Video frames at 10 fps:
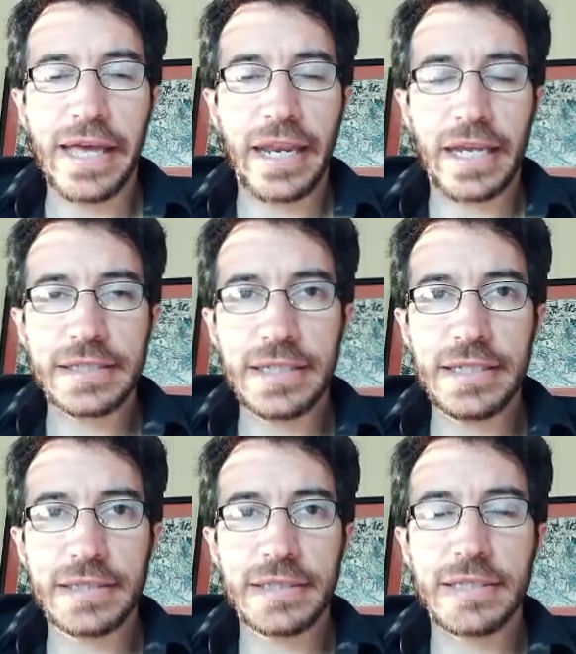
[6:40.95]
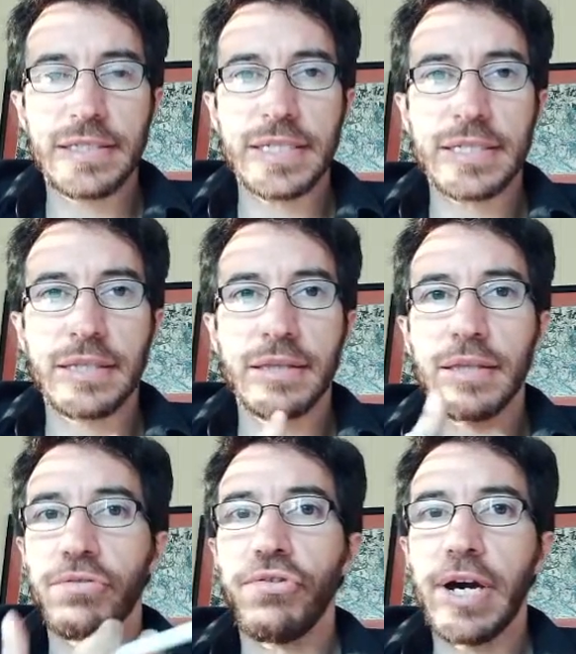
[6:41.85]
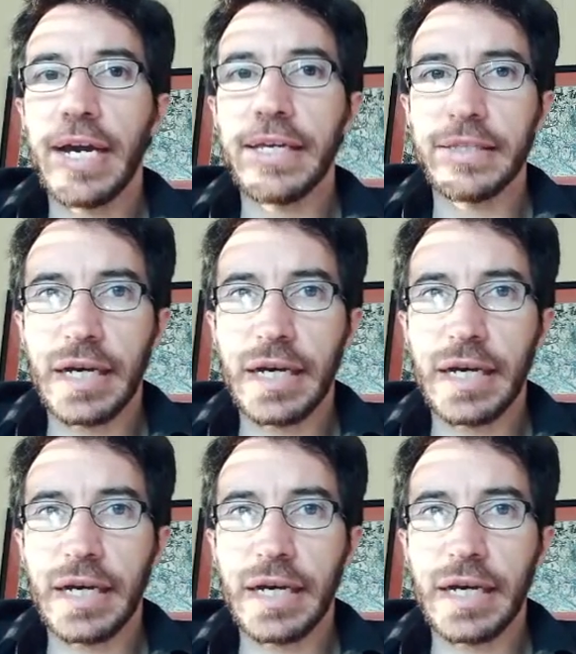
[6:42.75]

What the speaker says: and exist is just defined